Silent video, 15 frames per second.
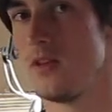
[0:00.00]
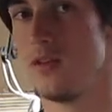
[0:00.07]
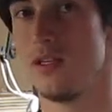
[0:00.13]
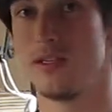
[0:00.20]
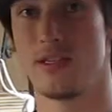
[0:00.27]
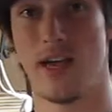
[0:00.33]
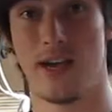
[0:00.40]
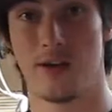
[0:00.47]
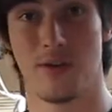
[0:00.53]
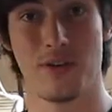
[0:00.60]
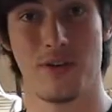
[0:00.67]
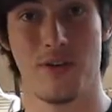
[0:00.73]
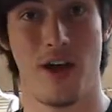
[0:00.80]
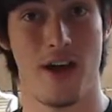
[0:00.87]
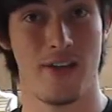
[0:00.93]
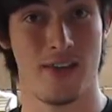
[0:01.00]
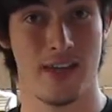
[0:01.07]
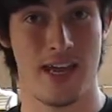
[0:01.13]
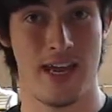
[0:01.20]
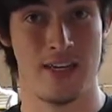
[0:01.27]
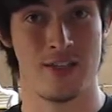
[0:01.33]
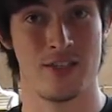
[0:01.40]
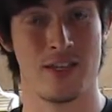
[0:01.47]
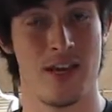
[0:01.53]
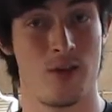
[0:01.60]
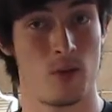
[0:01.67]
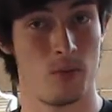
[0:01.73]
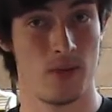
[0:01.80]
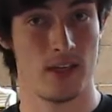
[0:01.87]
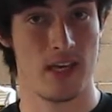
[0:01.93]
these geckos are not in the cages that I
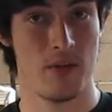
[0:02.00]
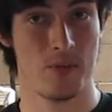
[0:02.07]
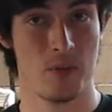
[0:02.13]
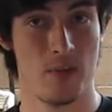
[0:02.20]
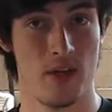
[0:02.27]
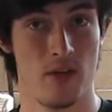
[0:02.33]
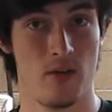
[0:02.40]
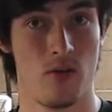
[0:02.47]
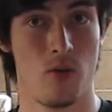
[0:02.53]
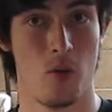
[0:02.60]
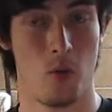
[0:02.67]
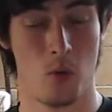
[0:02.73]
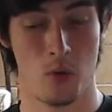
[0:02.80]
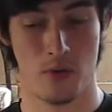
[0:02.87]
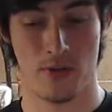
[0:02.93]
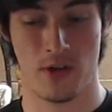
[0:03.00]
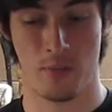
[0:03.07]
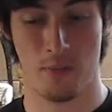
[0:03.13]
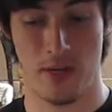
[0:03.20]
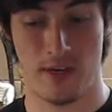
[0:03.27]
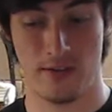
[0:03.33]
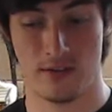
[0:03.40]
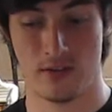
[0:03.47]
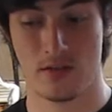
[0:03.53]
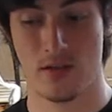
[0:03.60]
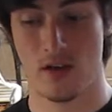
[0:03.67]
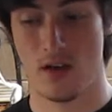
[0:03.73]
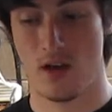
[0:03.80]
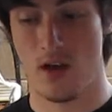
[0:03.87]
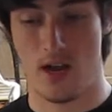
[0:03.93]
normally keep them in, or their bins.
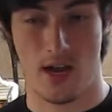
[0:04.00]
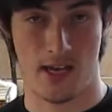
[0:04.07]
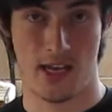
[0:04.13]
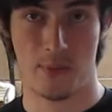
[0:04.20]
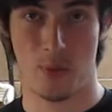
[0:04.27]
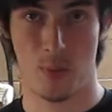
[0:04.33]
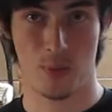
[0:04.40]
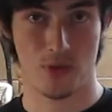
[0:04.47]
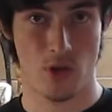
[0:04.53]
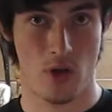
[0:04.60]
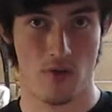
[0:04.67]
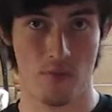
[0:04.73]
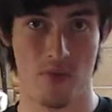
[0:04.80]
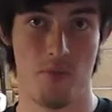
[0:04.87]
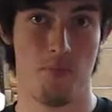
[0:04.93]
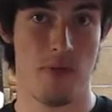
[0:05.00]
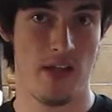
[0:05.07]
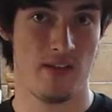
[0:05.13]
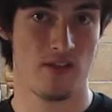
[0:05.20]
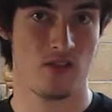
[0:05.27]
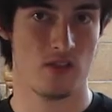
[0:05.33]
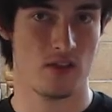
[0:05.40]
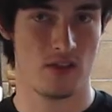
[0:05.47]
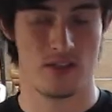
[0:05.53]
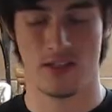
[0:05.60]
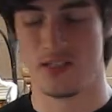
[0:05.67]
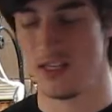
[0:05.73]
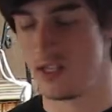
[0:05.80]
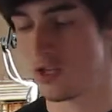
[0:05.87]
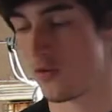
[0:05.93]
I keep almost all of them in bins just because
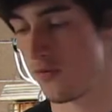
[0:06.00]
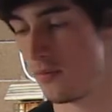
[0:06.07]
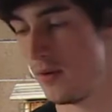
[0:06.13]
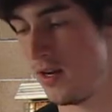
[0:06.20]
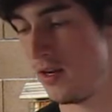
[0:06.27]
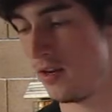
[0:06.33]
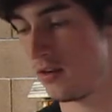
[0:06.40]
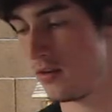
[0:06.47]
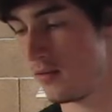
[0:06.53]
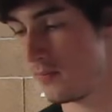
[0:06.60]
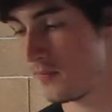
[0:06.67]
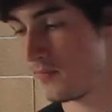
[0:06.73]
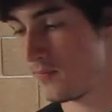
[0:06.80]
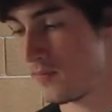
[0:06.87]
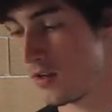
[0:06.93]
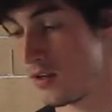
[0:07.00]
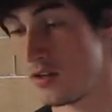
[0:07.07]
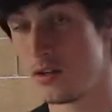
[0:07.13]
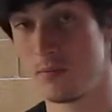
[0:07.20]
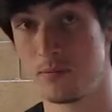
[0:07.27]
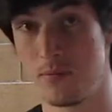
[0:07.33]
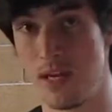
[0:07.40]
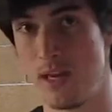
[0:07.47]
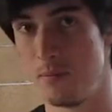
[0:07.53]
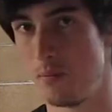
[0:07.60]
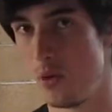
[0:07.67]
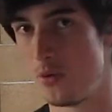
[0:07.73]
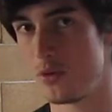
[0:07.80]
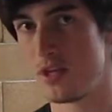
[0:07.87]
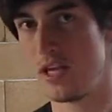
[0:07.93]
it's easier for me to
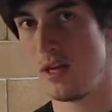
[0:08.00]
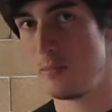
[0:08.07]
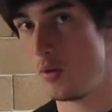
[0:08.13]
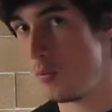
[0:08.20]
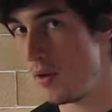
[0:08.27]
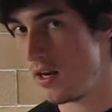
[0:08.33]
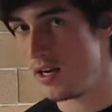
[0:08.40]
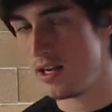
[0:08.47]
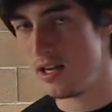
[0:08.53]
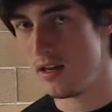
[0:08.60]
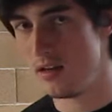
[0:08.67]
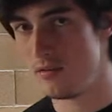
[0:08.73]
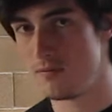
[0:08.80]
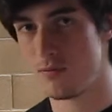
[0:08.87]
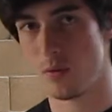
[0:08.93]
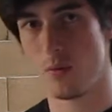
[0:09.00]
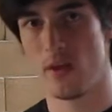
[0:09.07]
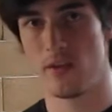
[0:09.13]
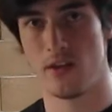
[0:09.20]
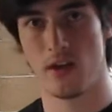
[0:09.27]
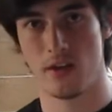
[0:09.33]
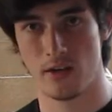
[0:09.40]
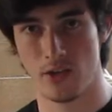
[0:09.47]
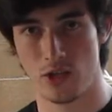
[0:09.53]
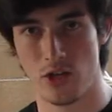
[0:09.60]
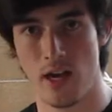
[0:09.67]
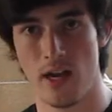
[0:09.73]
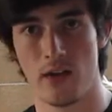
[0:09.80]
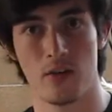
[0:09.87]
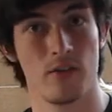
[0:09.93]
keep humidity in for when they're in
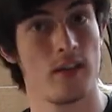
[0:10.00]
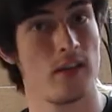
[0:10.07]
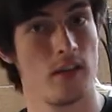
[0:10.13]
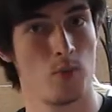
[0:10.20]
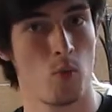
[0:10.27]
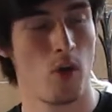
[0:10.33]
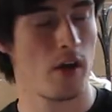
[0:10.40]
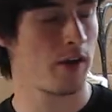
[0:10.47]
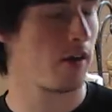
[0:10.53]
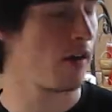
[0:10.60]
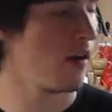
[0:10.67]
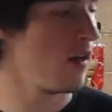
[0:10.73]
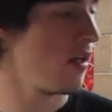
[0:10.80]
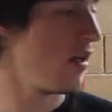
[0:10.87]
shed or they need water,